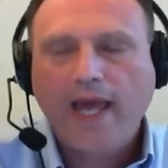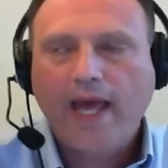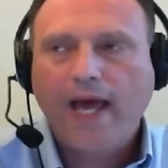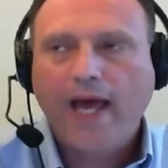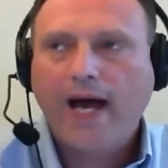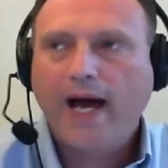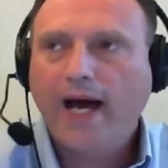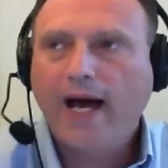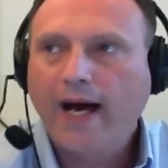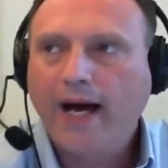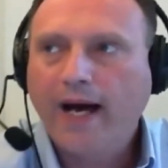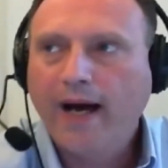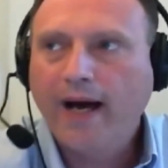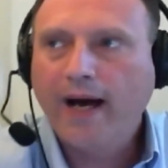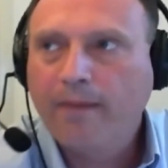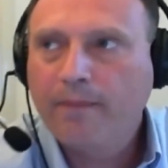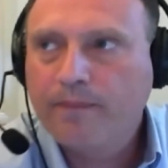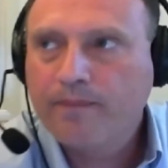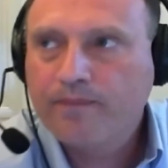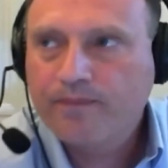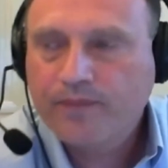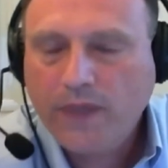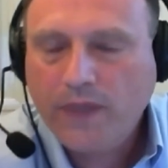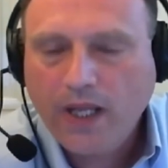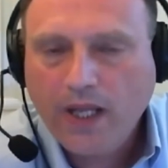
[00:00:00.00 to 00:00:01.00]
And
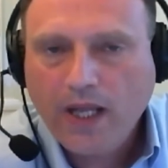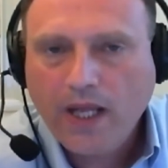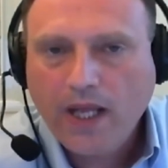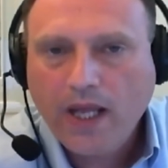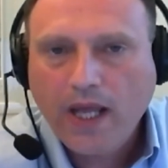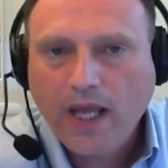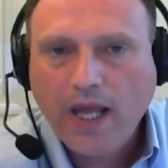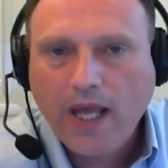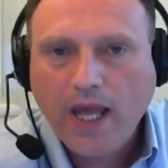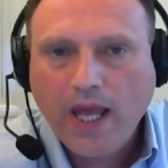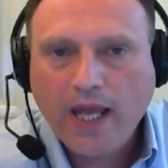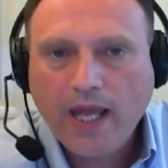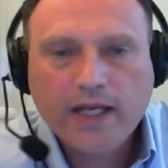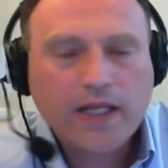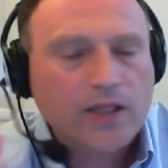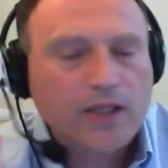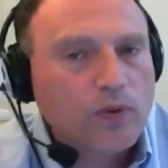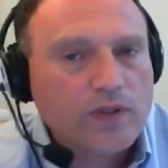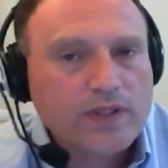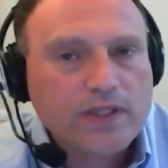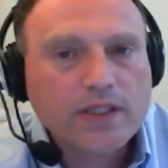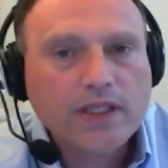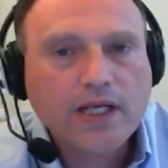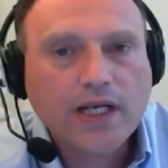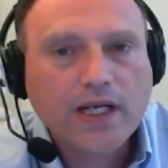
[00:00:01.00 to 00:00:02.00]
it
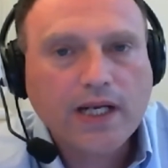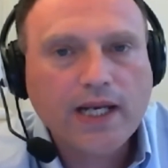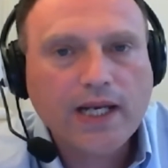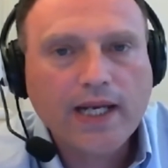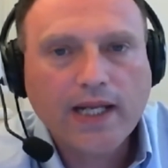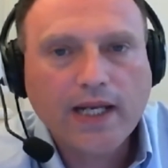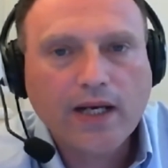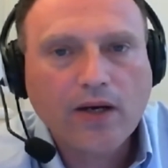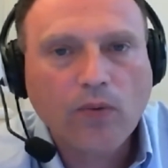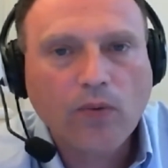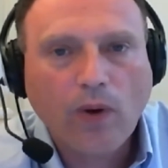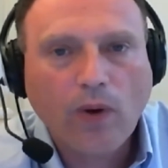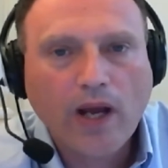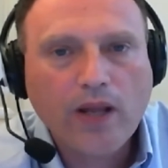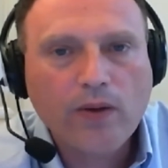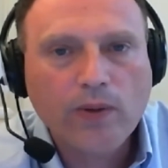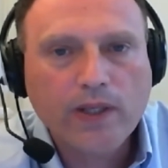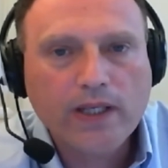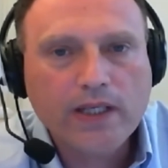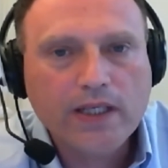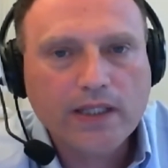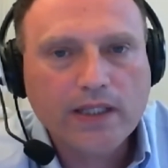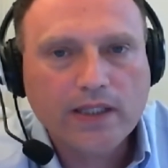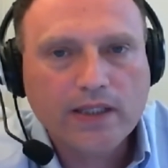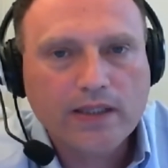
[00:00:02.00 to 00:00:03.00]
wasn't clear why we
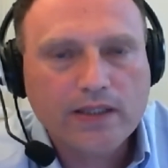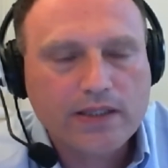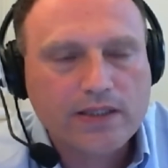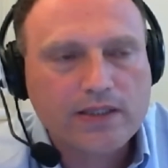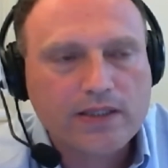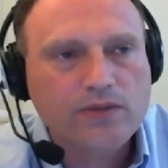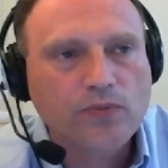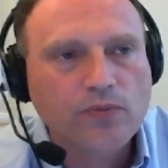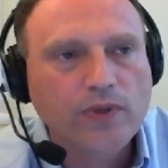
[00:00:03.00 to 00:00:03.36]
needed this.